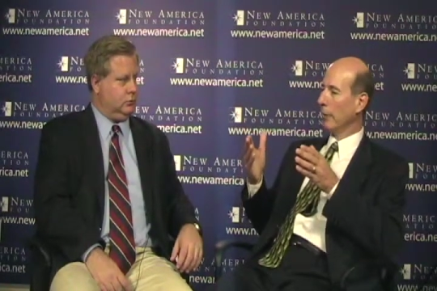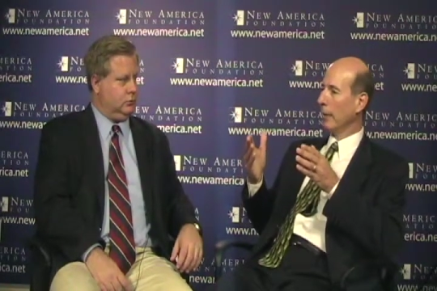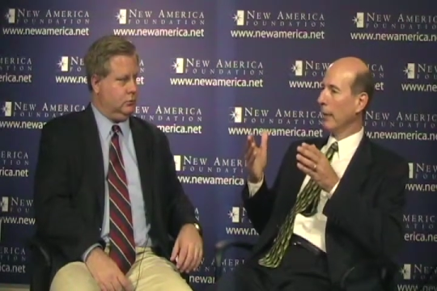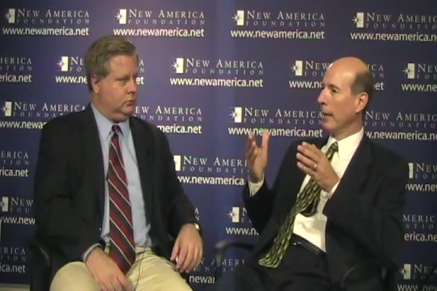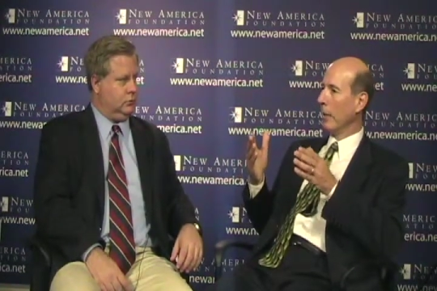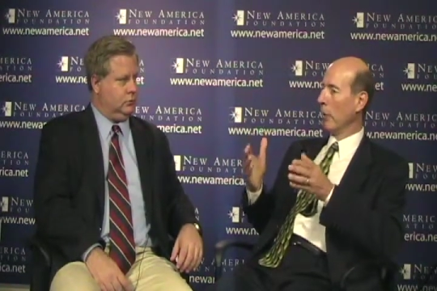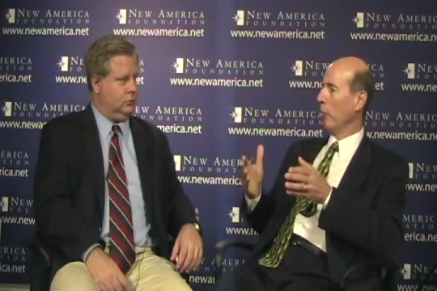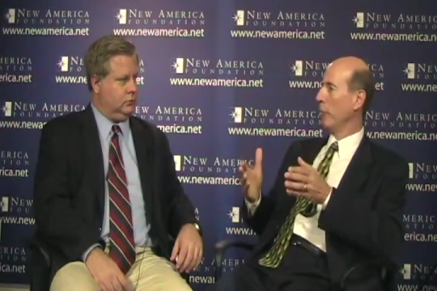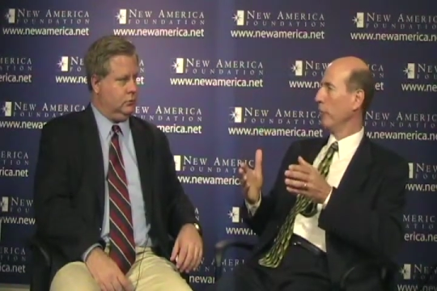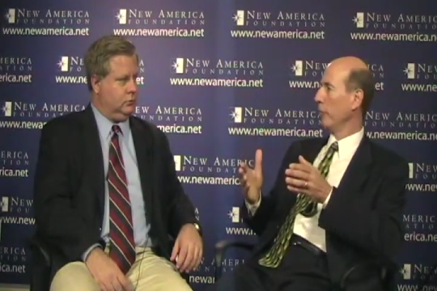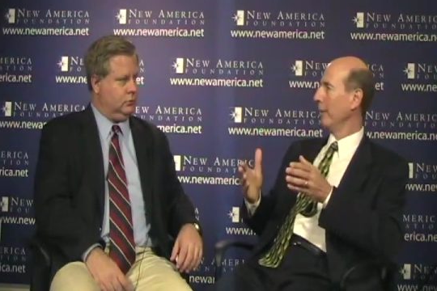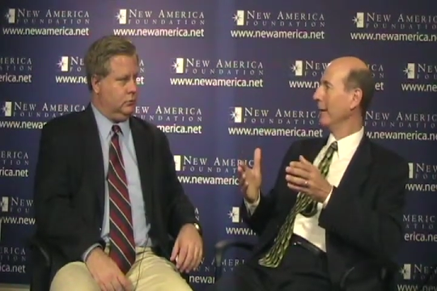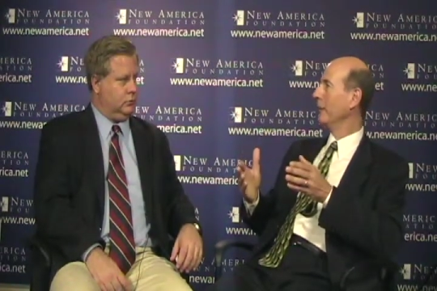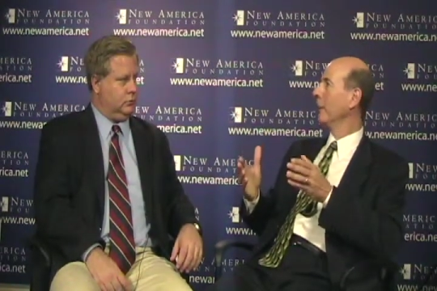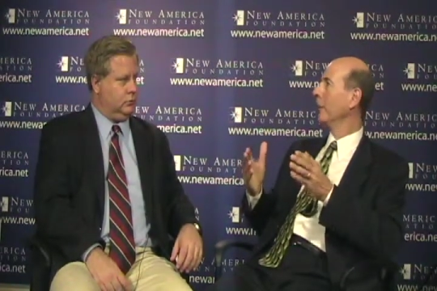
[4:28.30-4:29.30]
Speaker 1: to get off
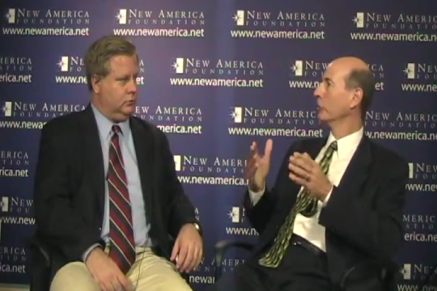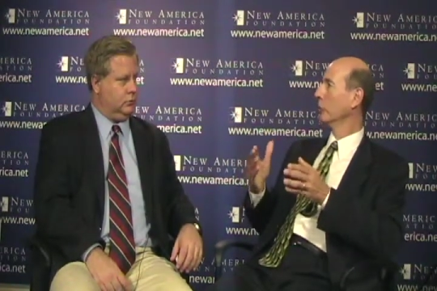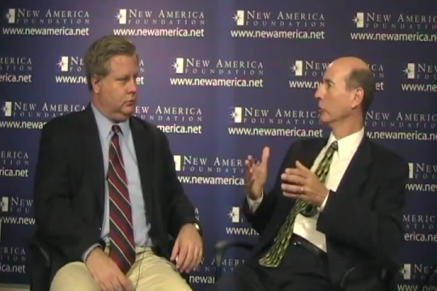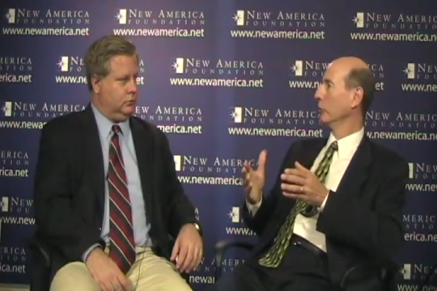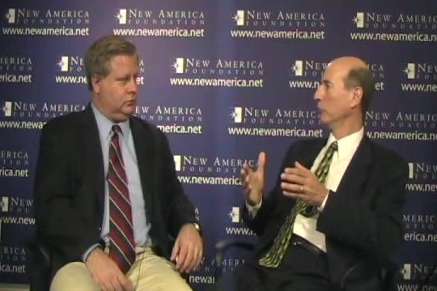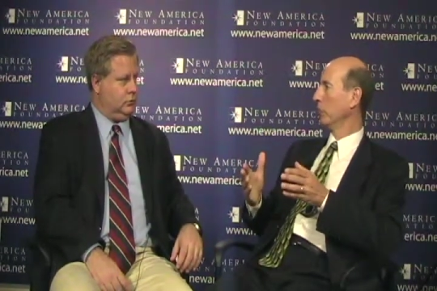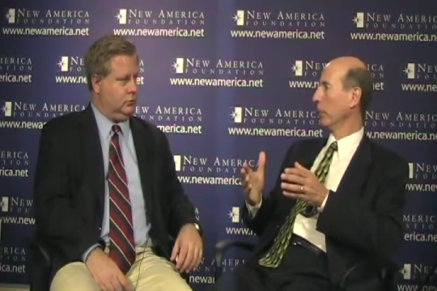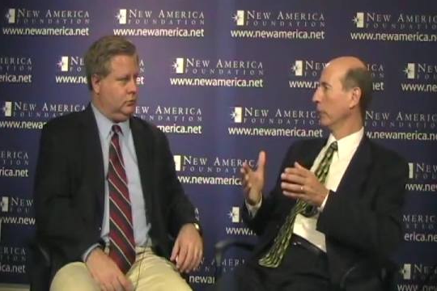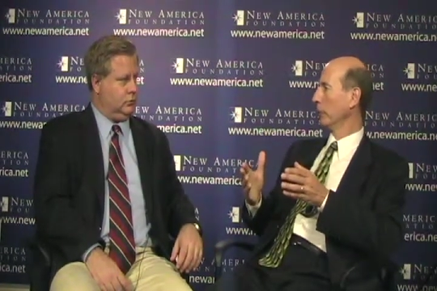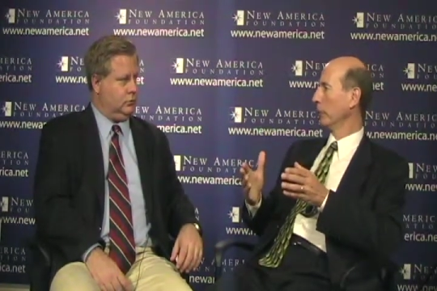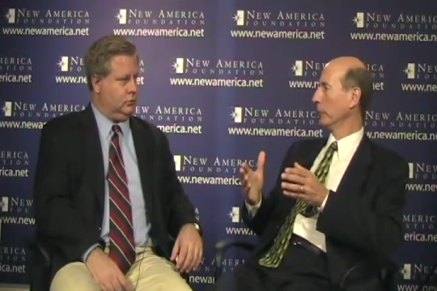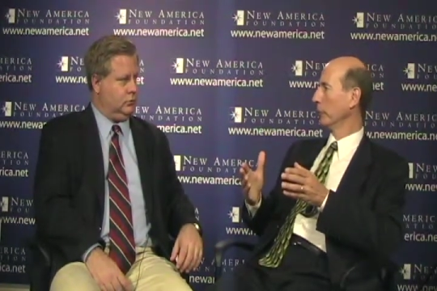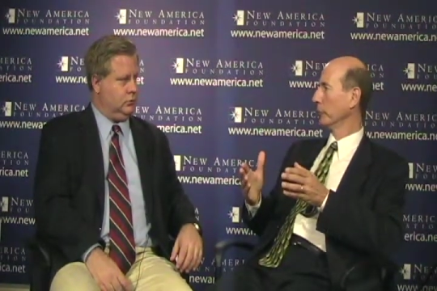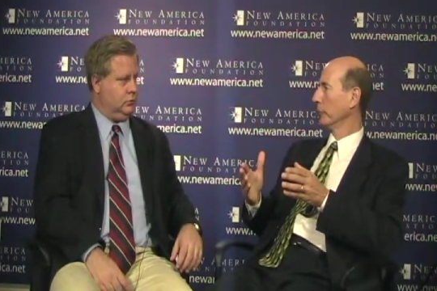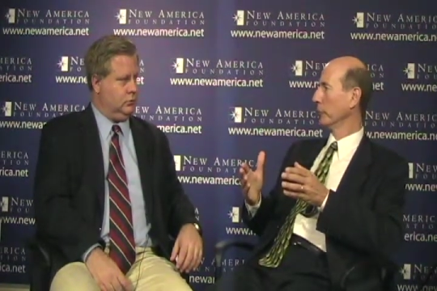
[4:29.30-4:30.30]
the addiction of
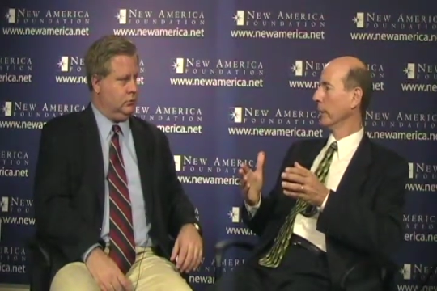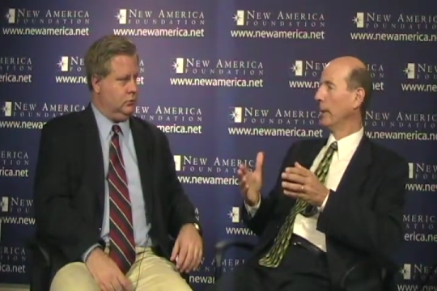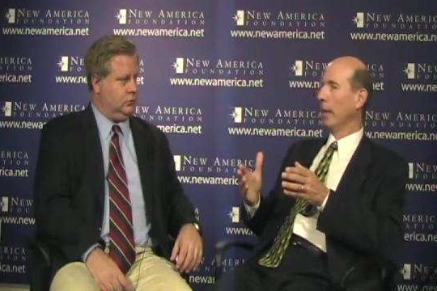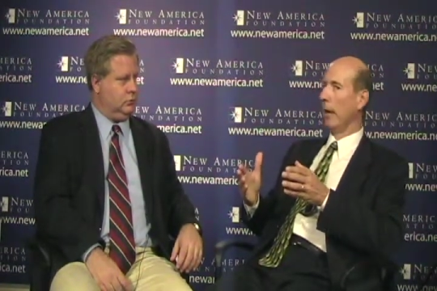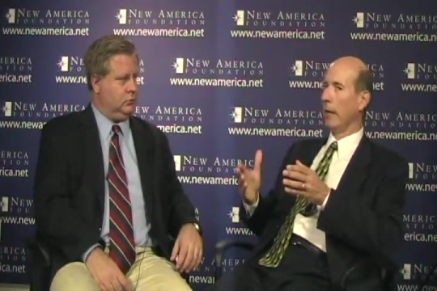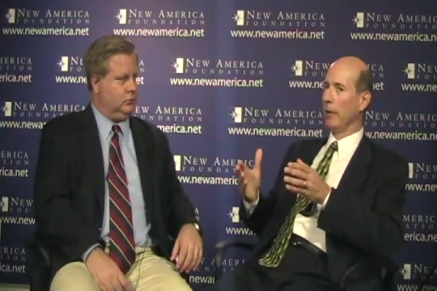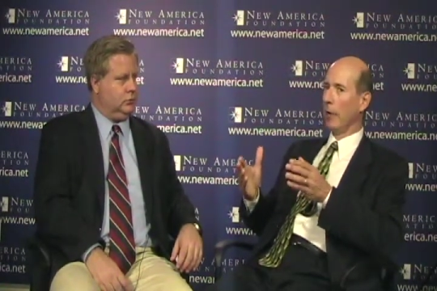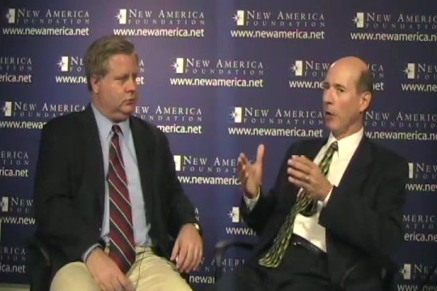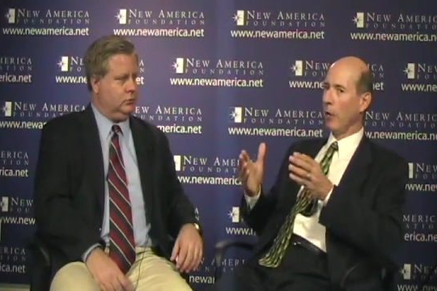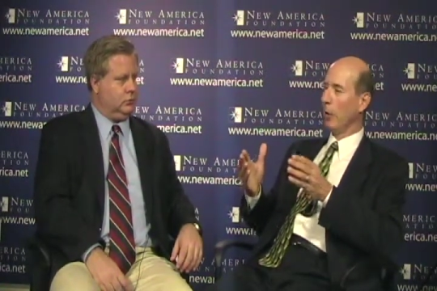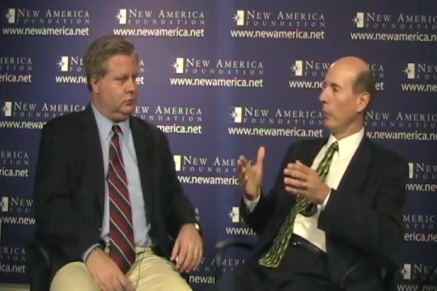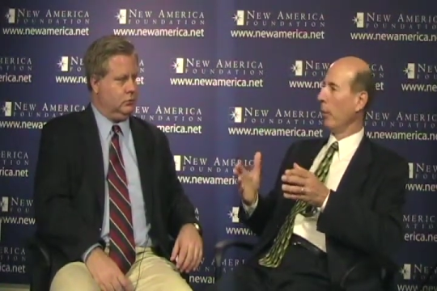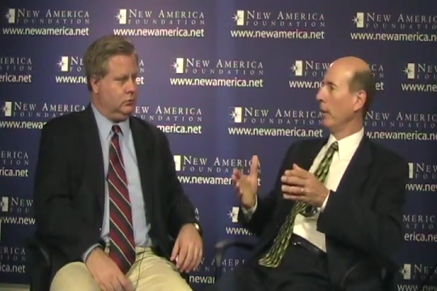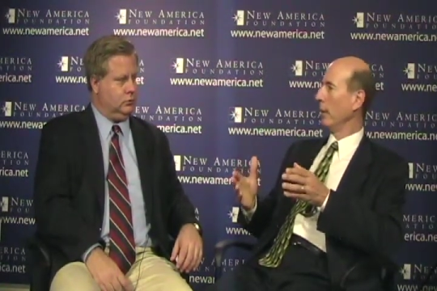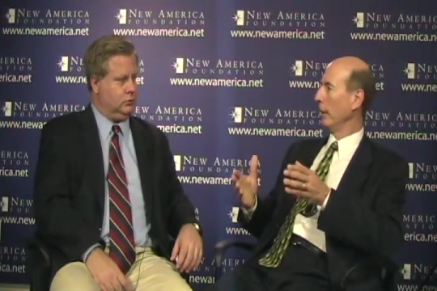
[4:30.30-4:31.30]
bubbles. And the
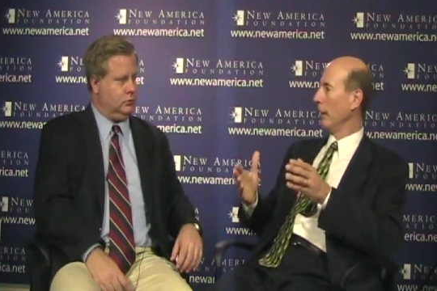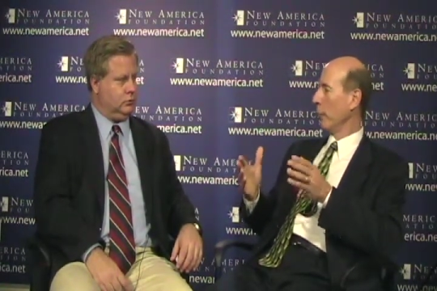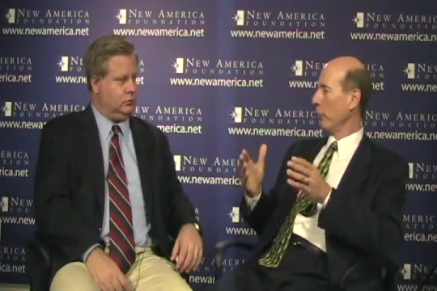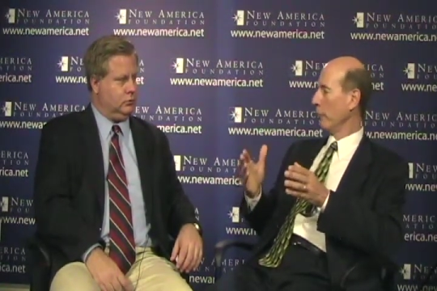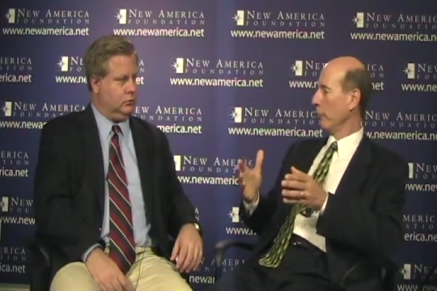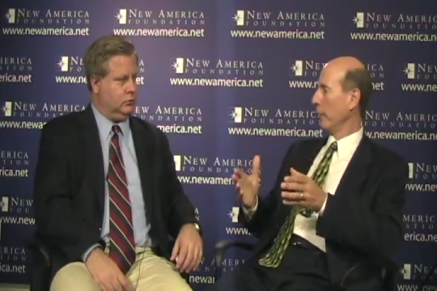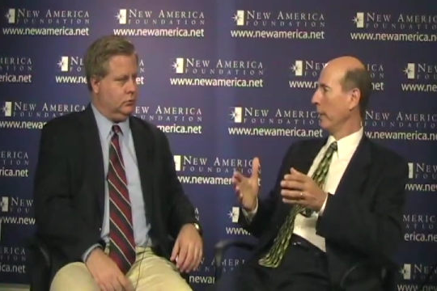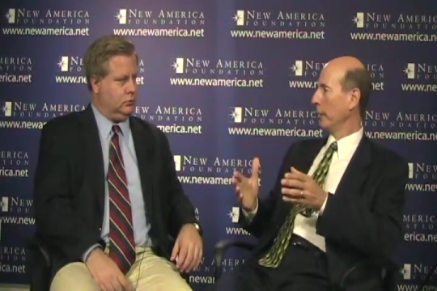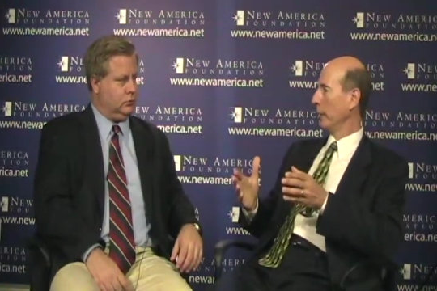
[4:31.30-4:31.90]
only way to get off that